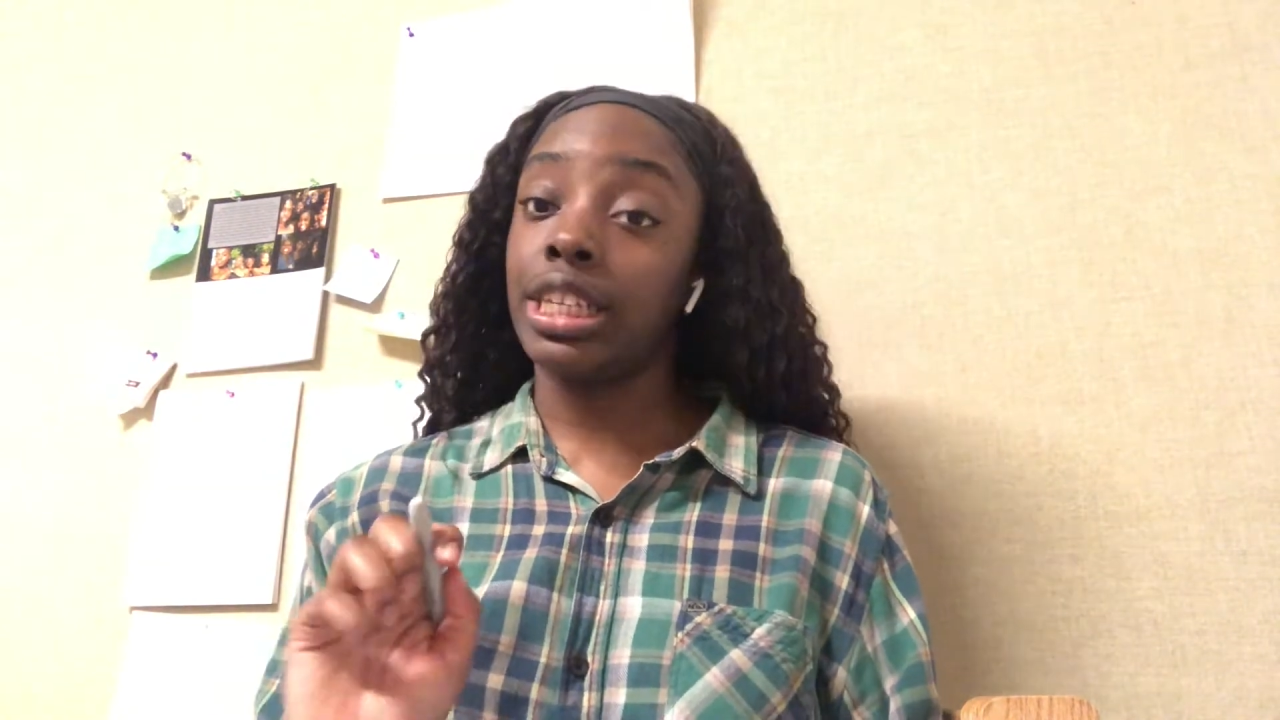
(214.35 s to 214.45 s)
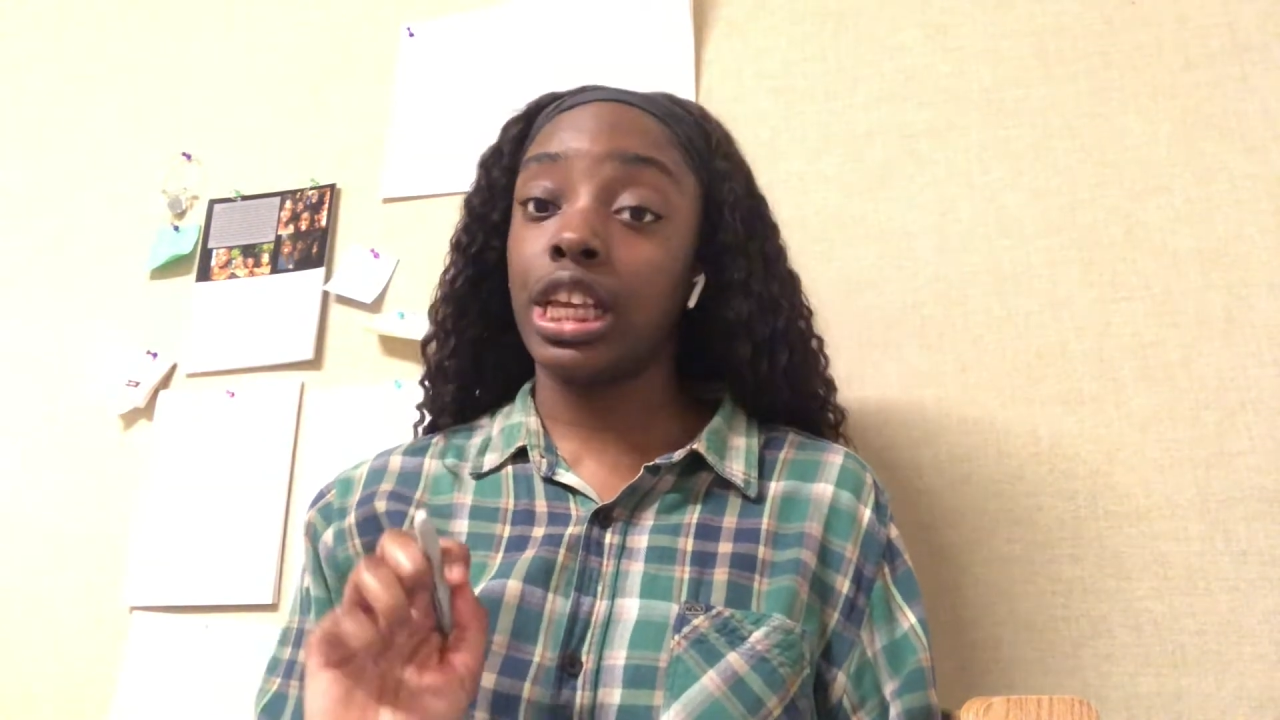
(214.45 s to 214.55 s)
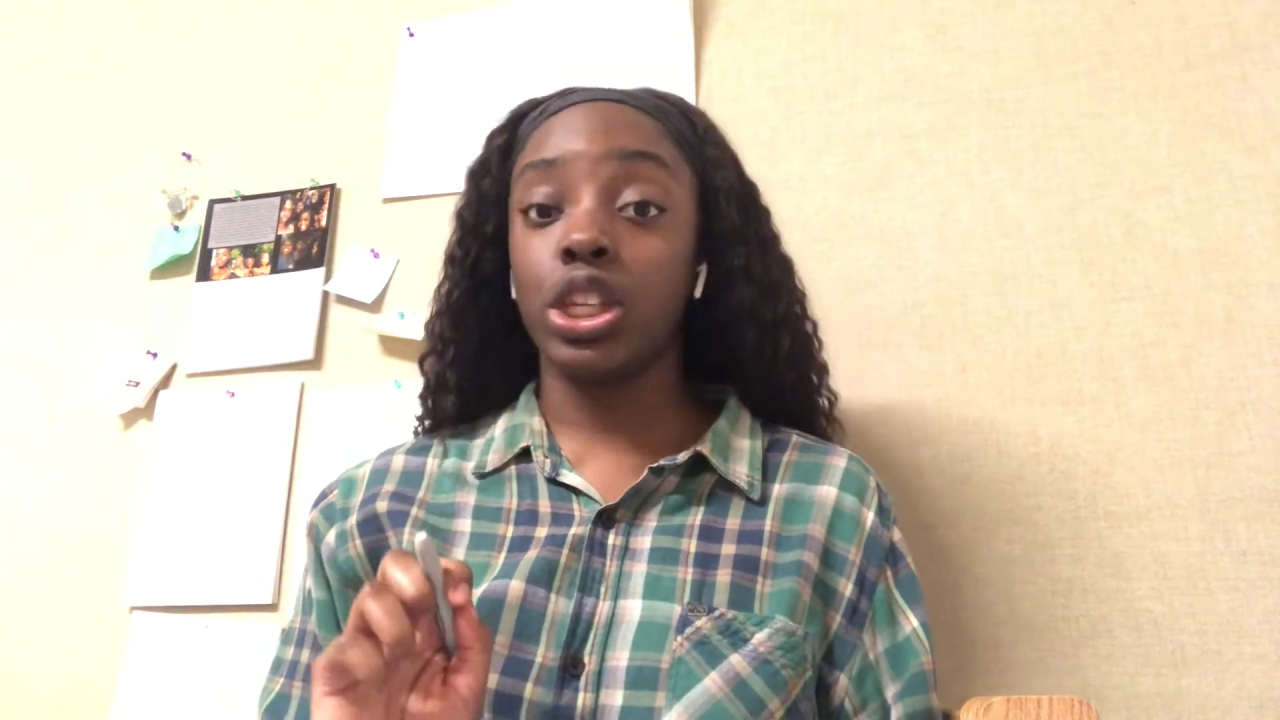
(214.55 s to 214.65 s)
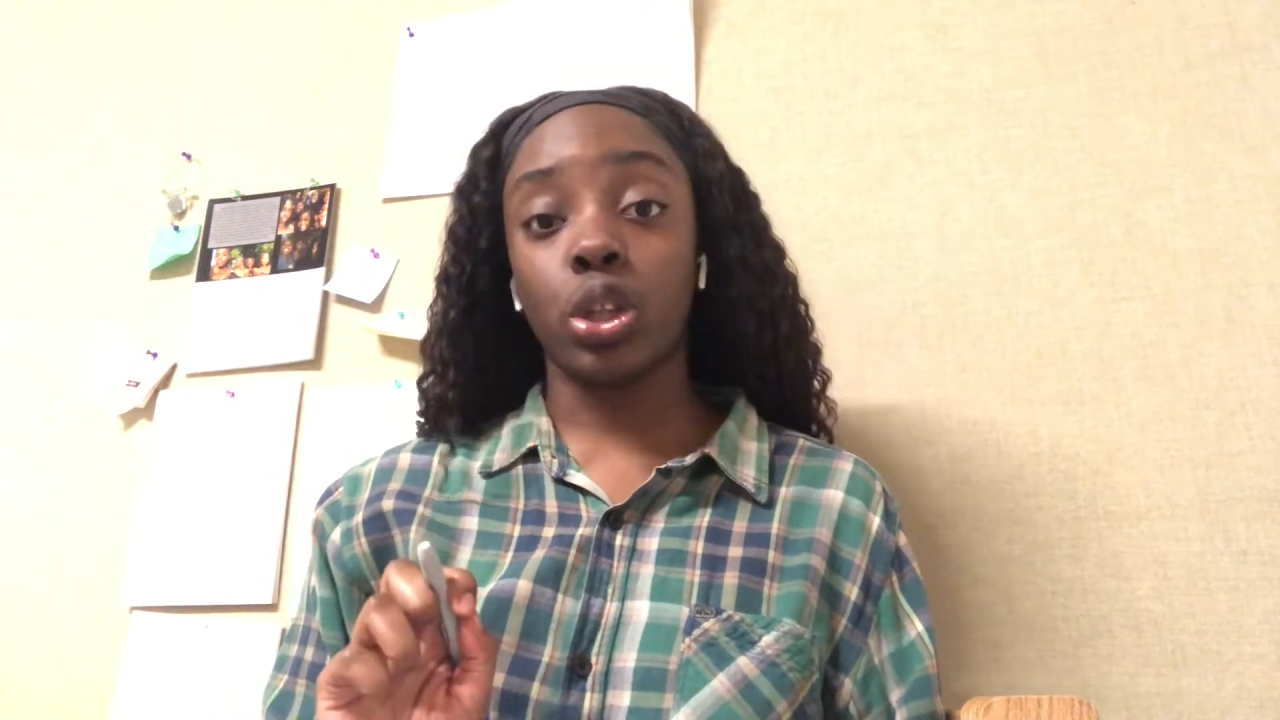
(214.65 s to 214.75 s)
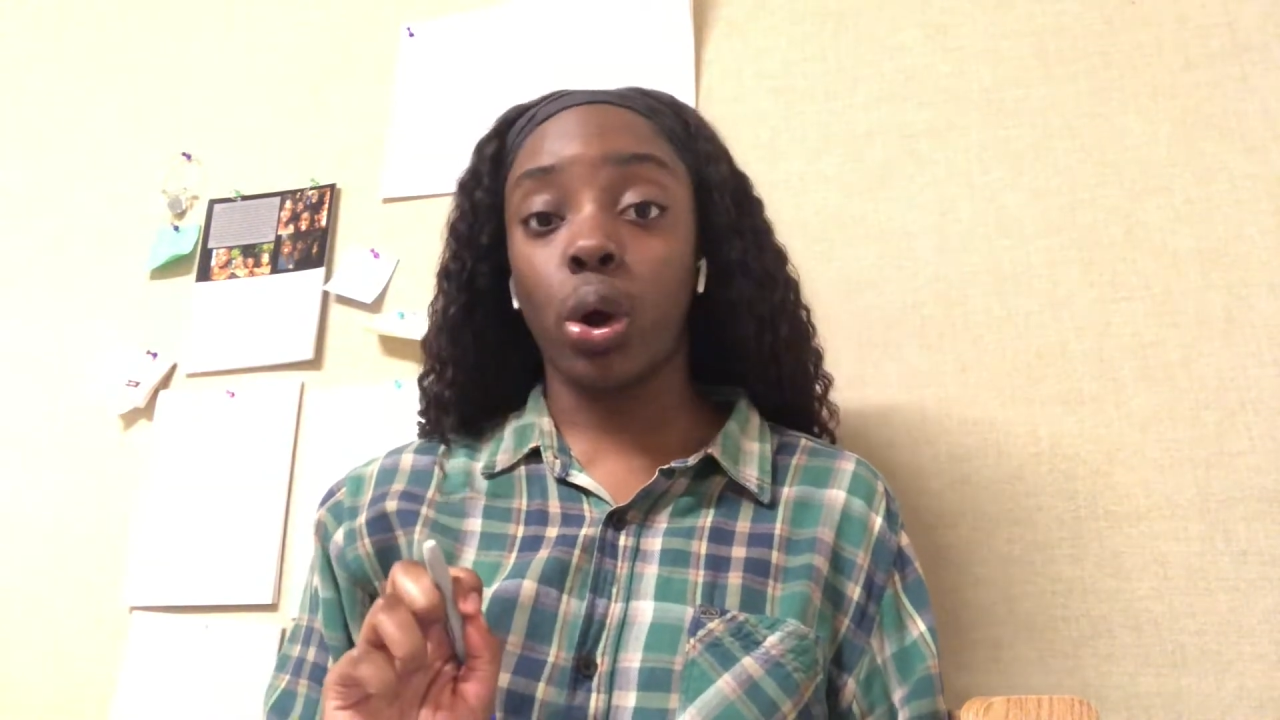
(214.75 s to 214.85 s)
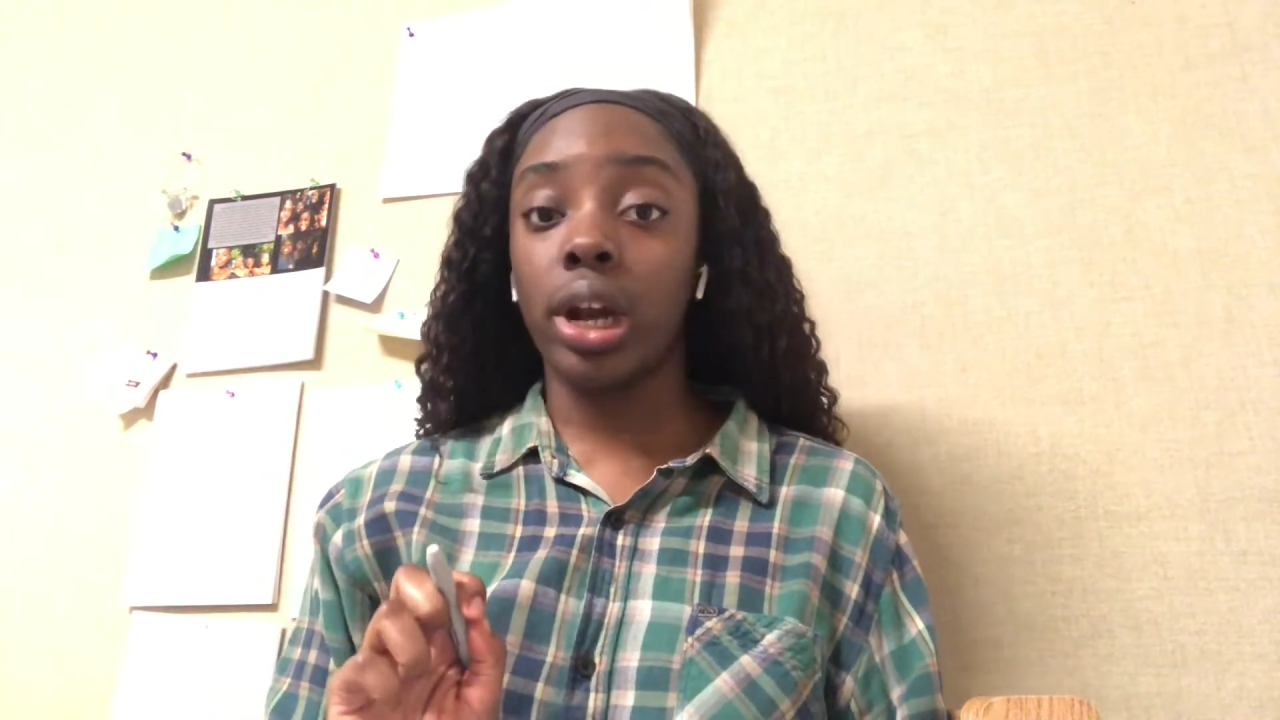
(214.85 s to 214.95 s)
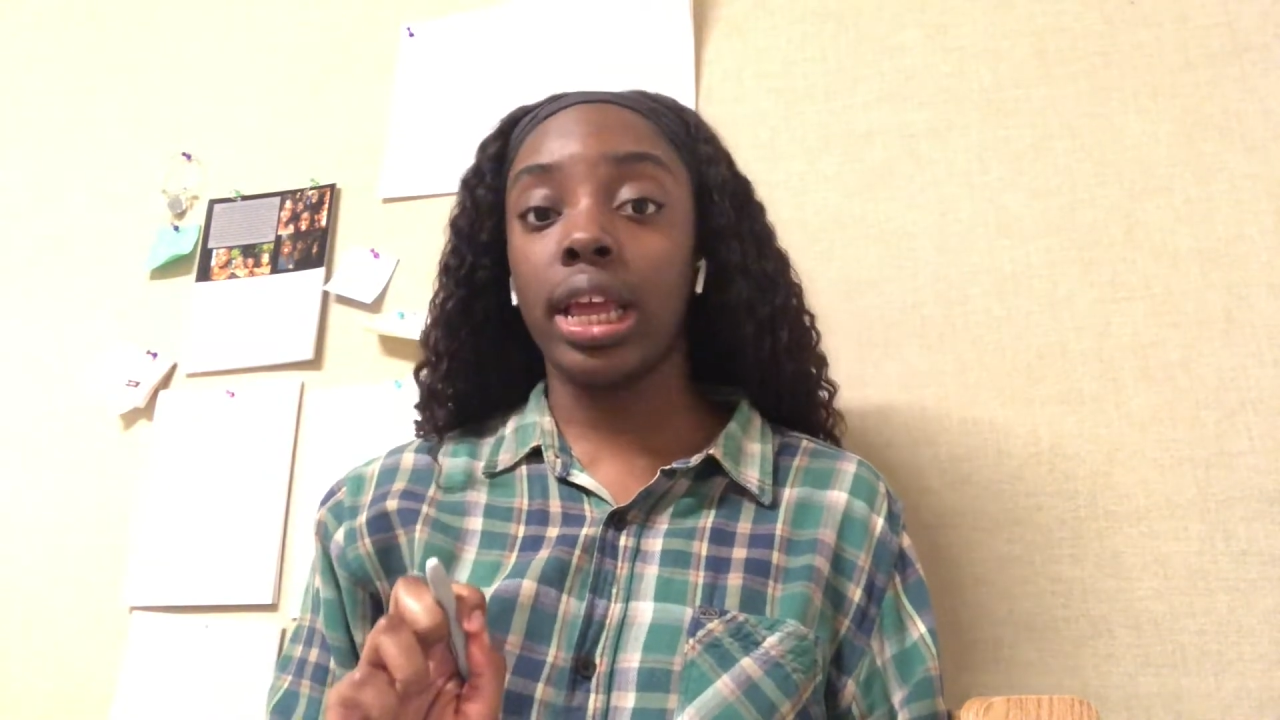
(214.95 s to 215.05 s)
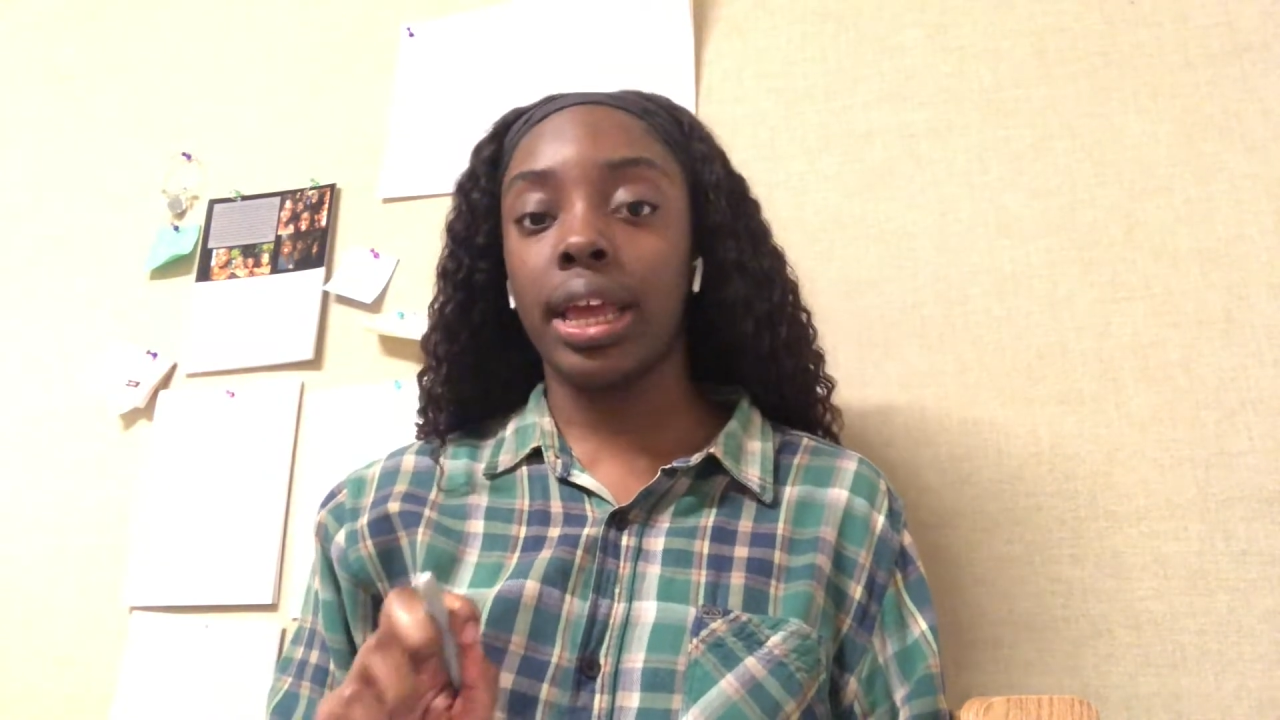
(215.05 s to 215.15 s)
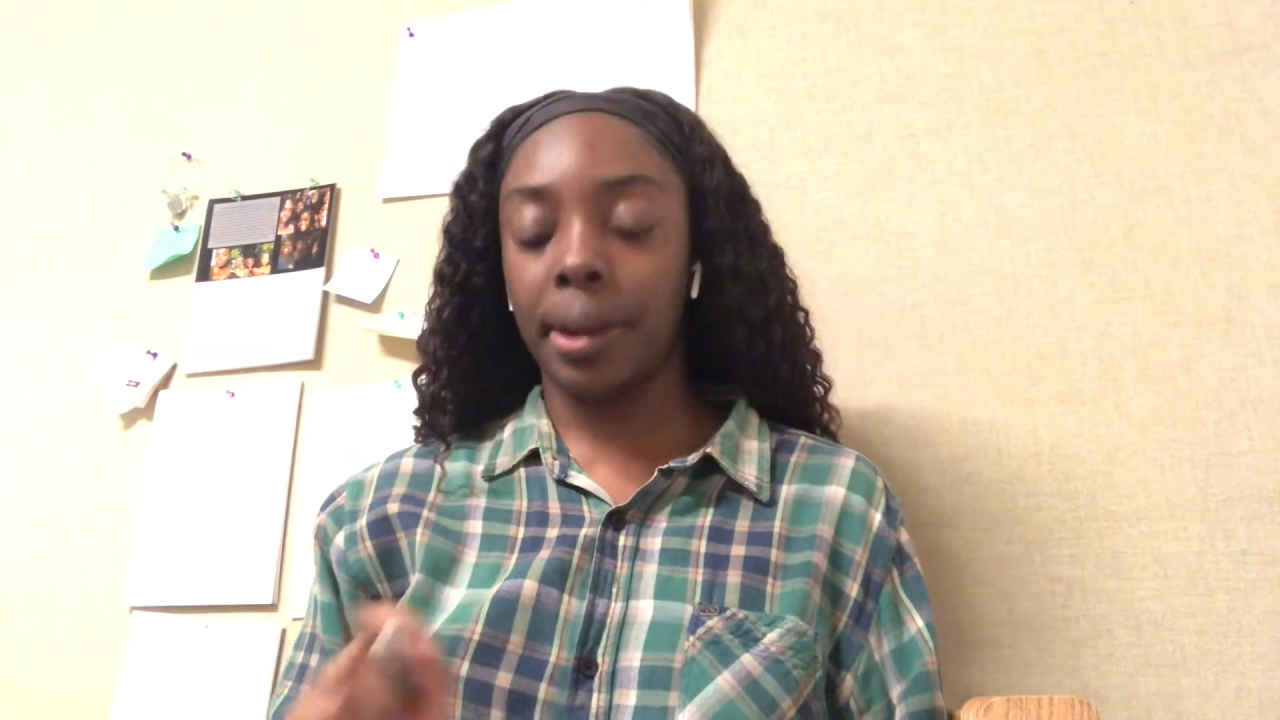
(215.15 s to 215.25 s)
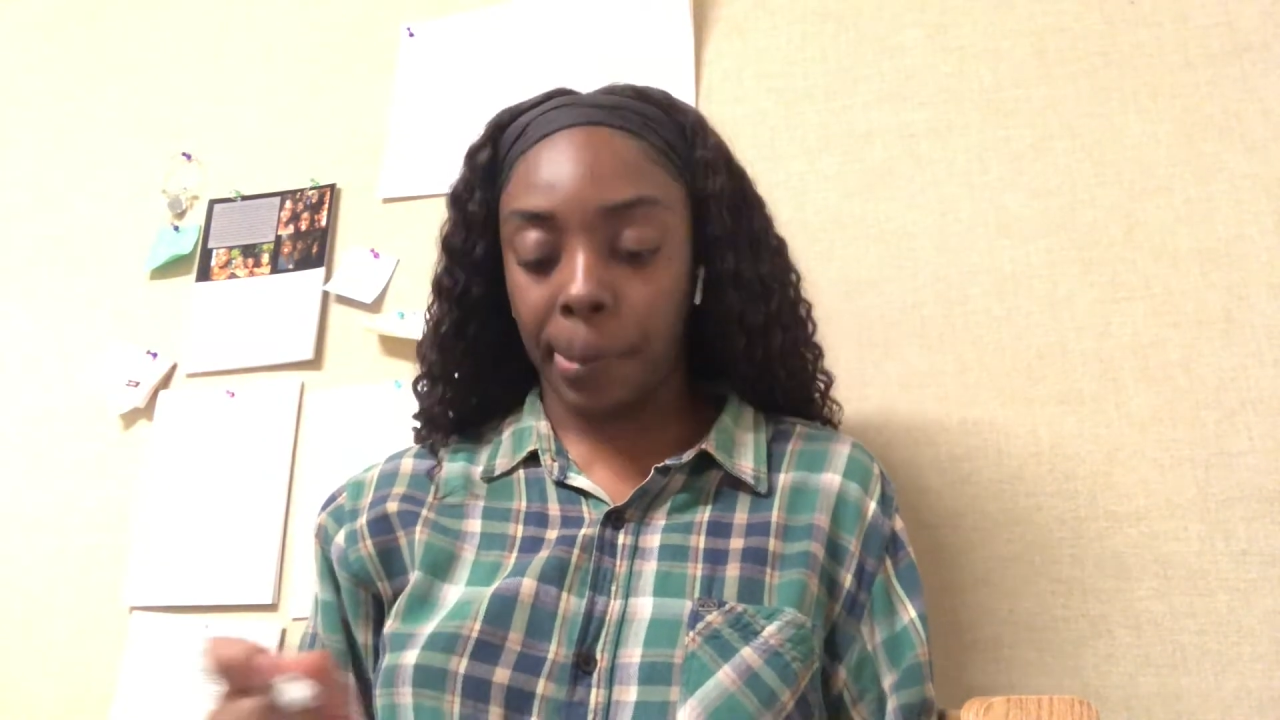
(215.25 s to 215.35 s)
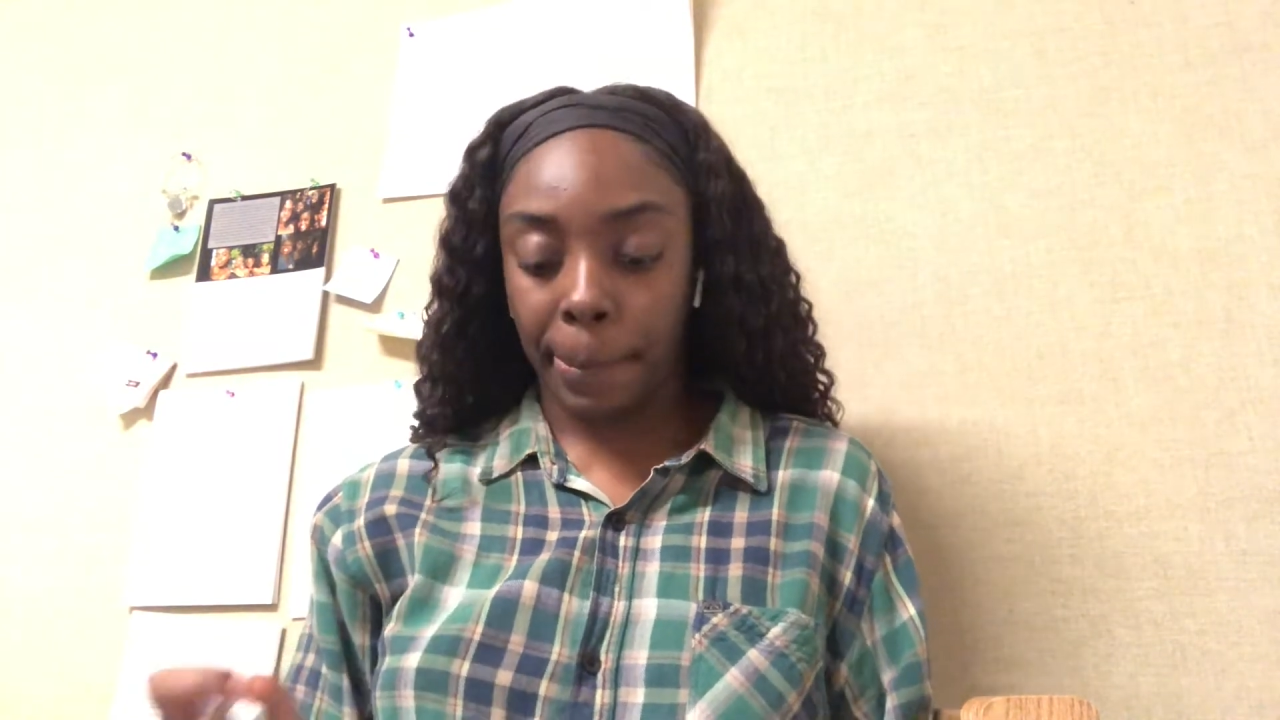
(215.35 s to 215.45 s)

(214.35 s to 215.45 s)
get started.